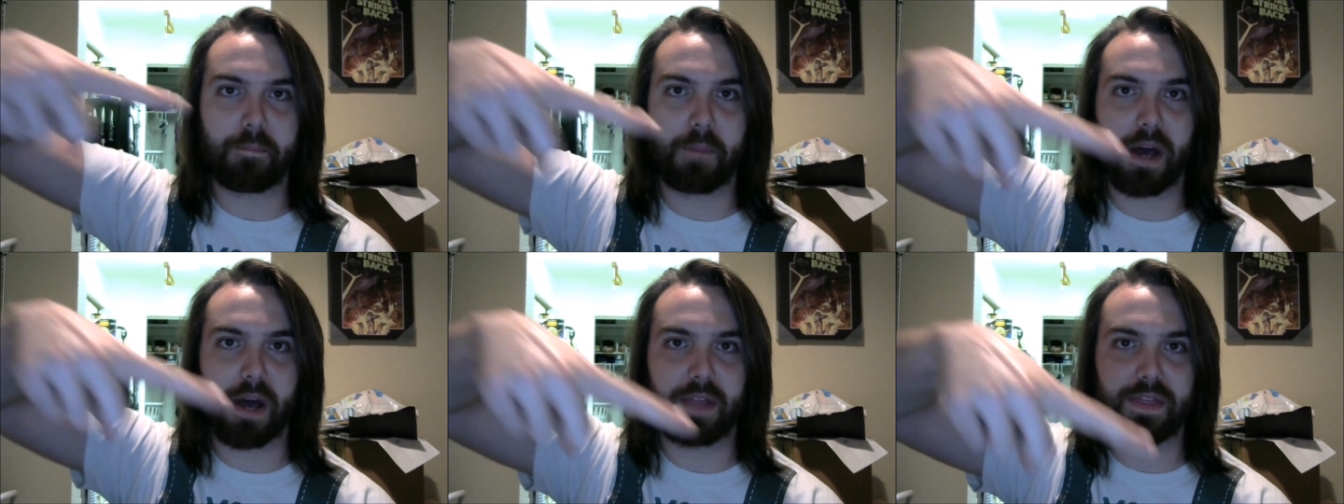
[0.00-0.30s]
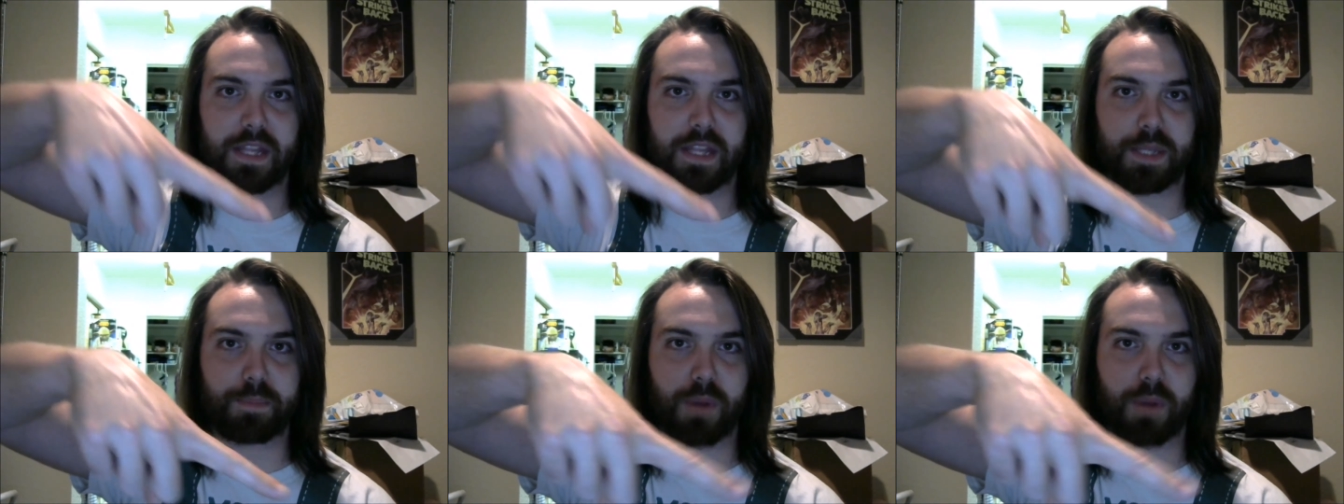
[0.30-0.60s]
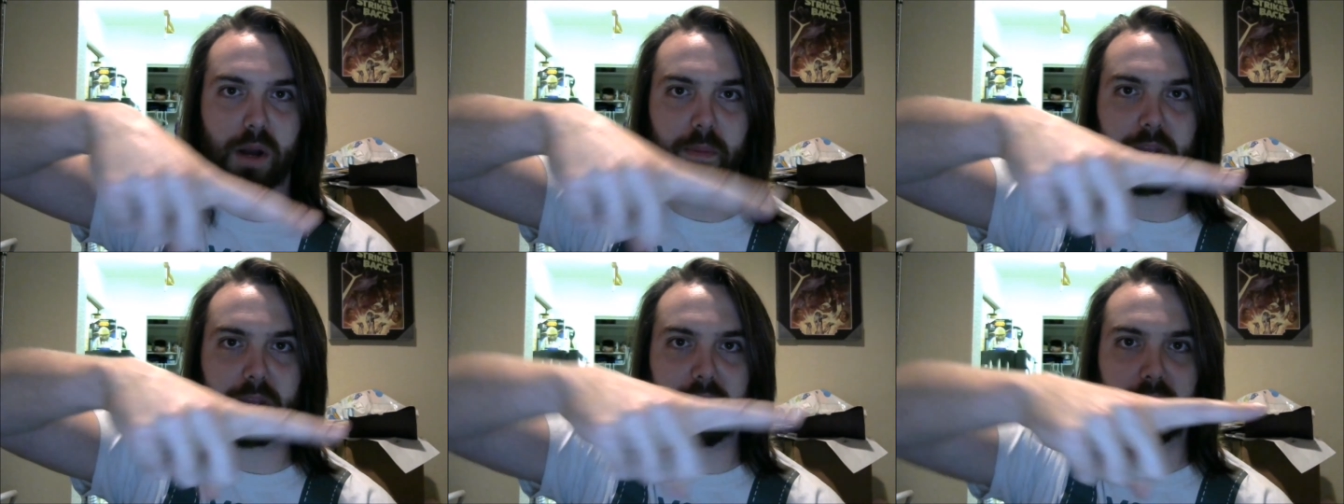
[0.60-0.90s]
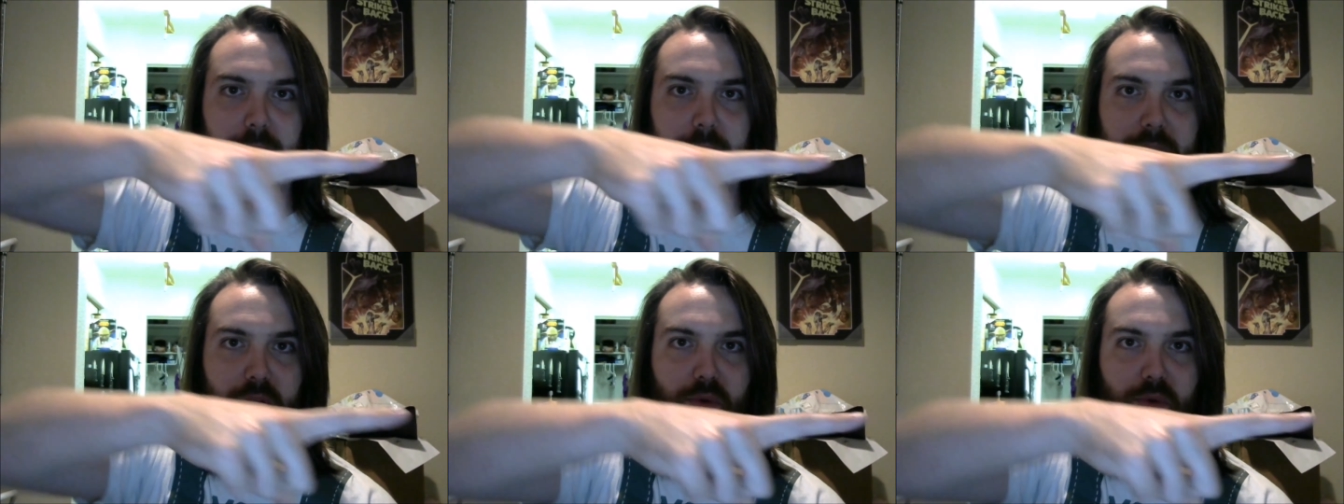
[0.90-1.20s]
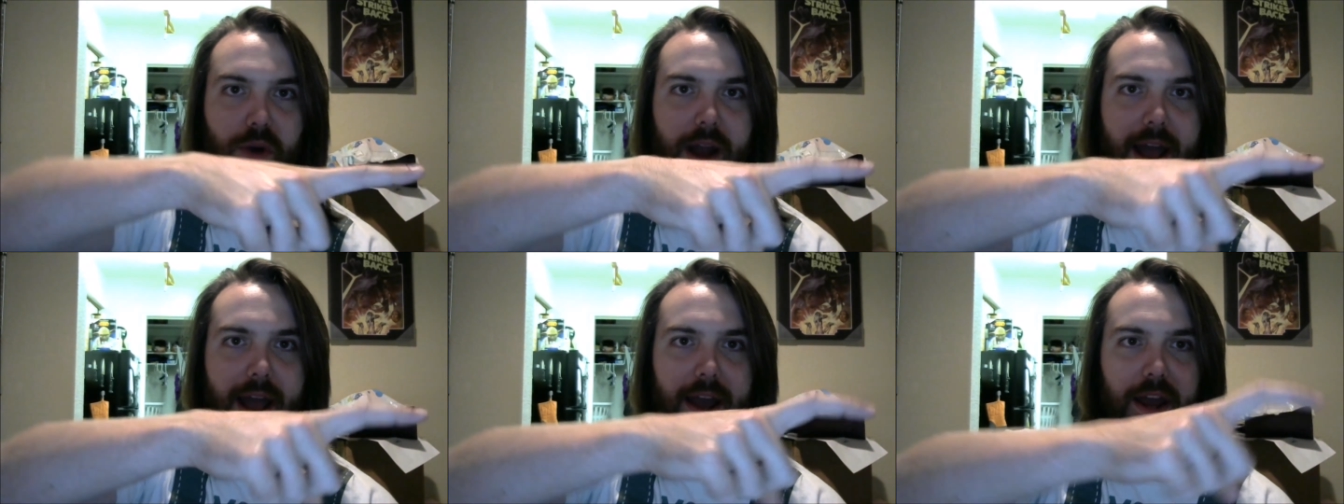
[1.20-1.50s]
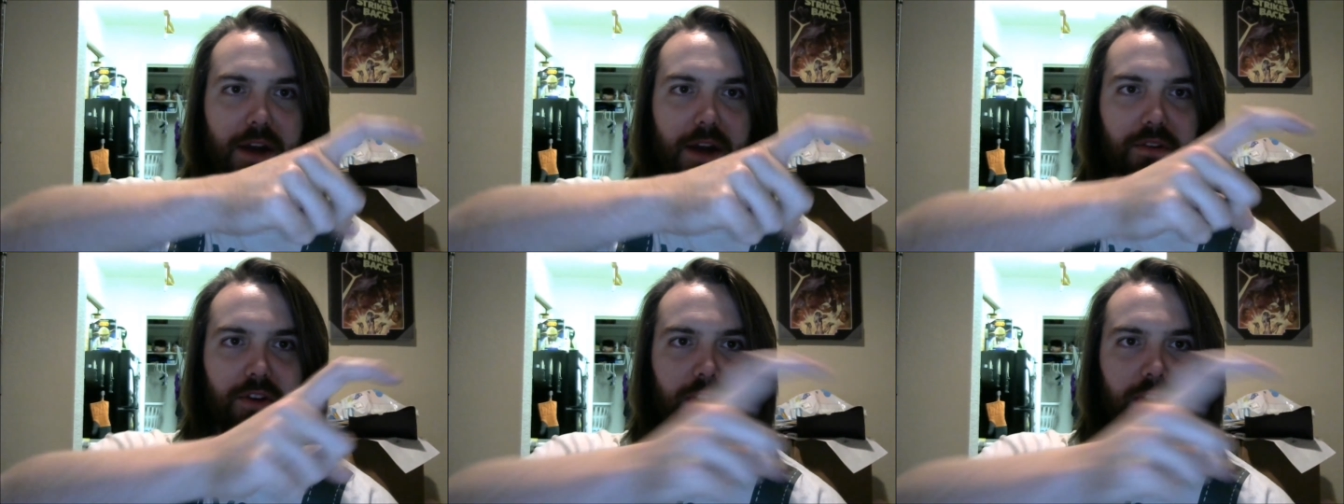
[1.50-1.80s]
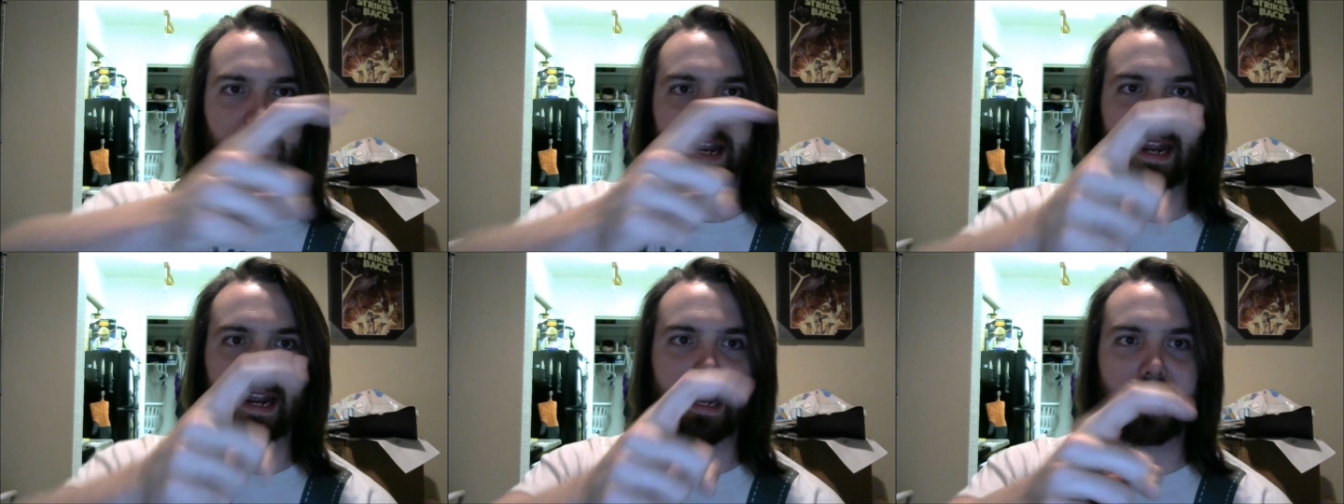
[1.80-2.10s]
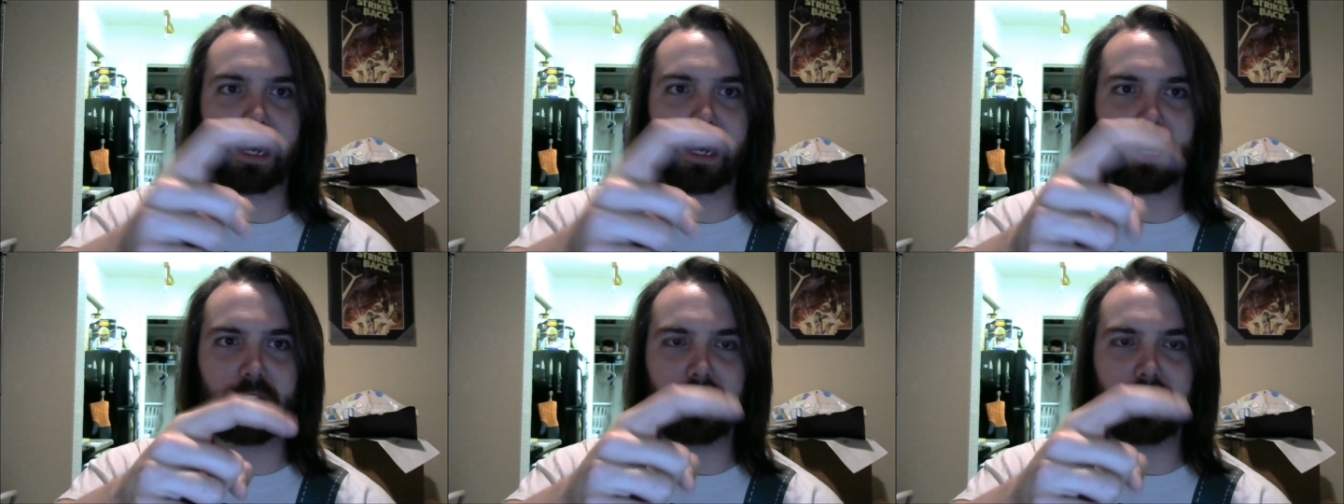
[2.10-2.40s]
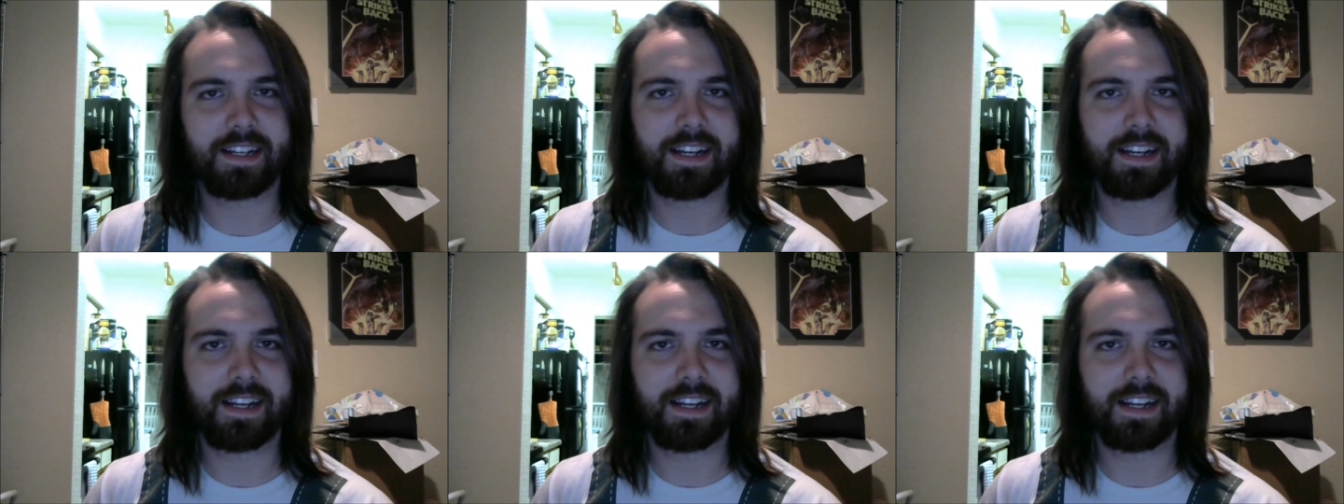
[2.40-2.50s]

button that's probably going to be right over here.